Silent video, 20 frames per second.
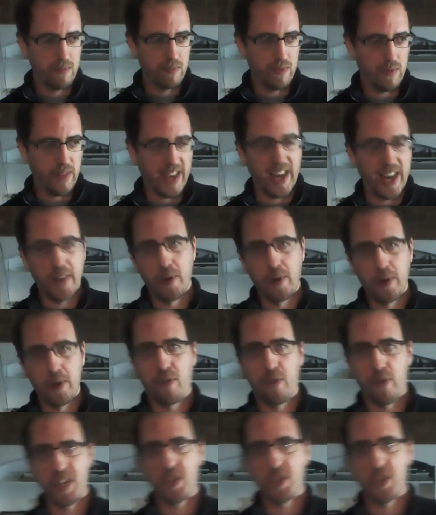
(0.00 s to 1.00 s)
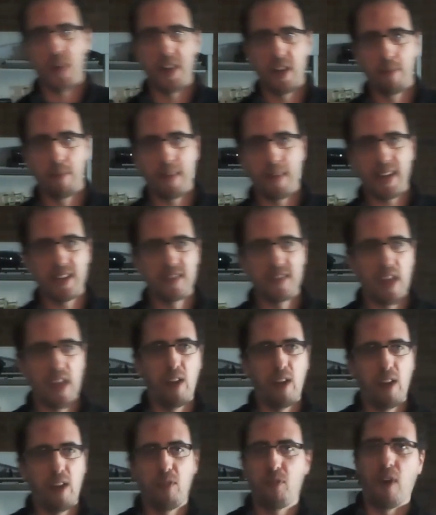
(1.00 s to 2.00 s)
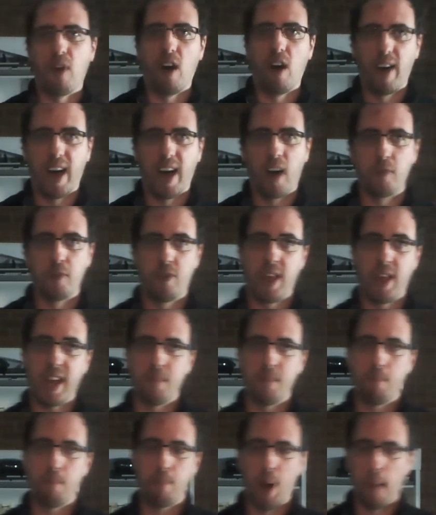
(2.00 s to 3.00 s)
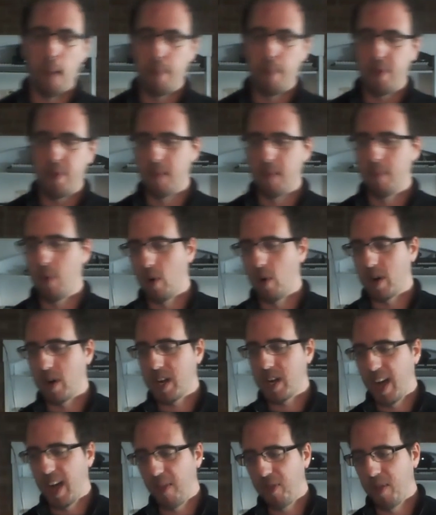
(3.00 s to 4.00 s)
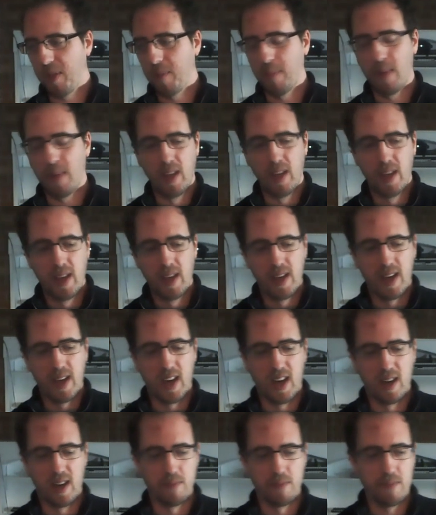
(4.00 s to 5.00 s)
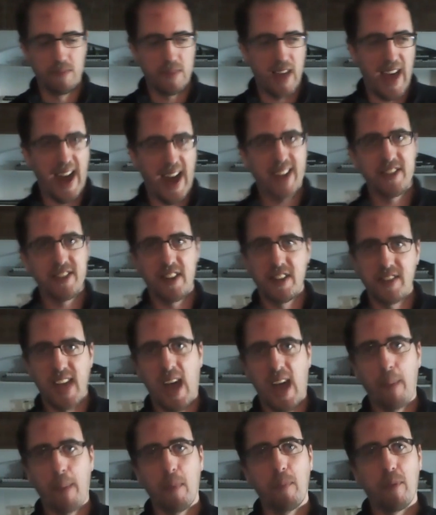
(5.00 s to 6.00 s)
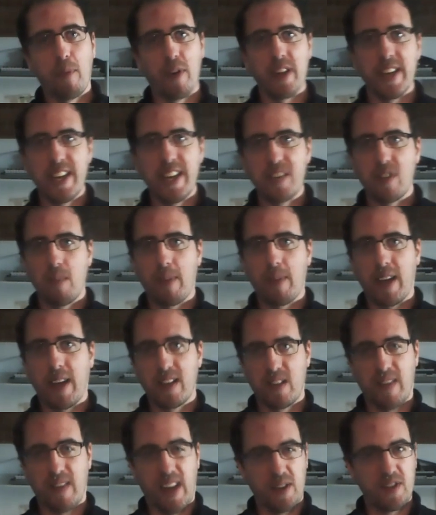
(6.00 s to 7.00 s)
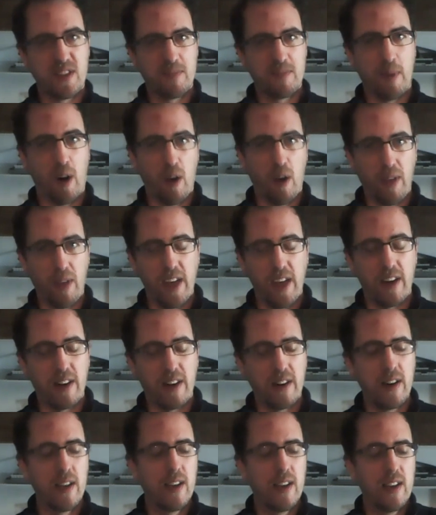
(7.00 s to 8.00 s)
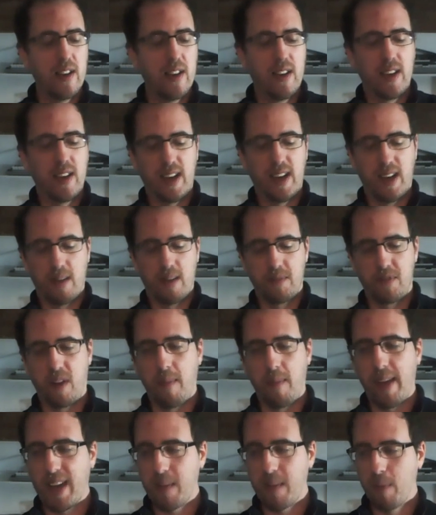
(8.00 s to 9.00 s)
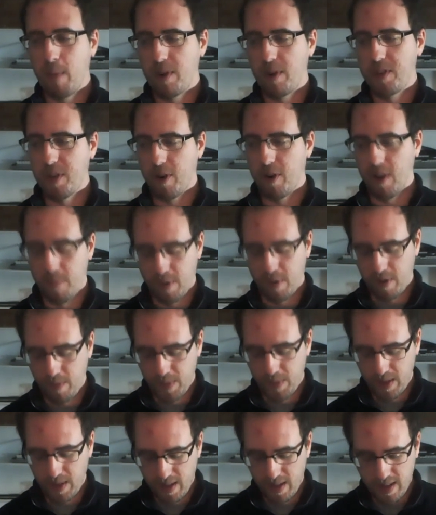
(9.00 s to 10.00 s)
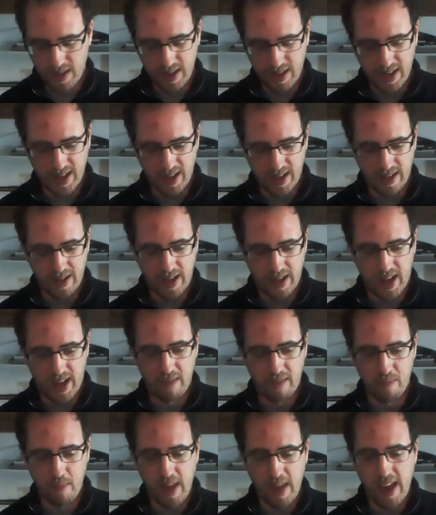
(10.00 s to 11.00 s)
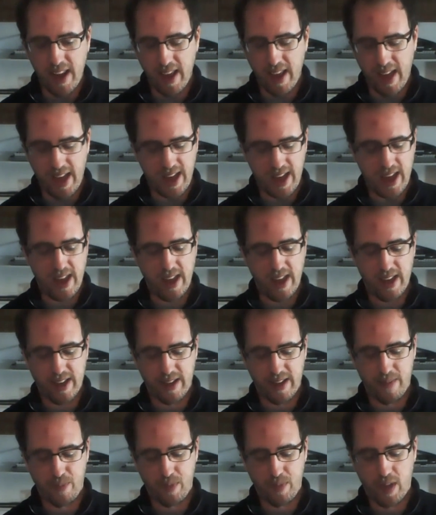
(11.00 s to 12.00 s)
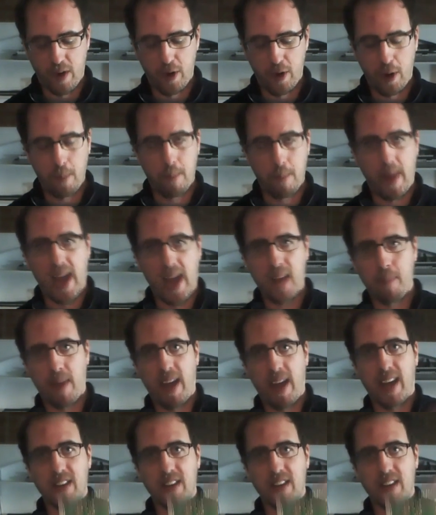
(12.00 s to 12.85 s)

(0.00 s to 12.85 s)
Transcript: they get a little frustrated because they might fall out or they can bump them or cut them. Um, accidents happen pretty easily because of how small they are. Um, so to make it more durable, uh, I have made a, um, a little backpack